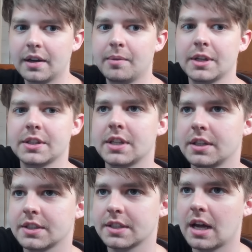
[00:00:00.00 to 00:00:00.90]
I'm gonna say
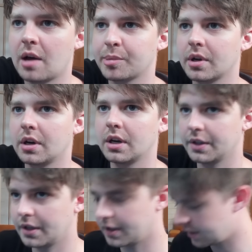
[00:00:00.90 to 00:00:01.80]
stop on
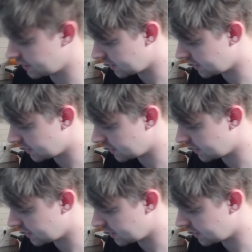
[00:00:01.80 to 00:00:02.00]
the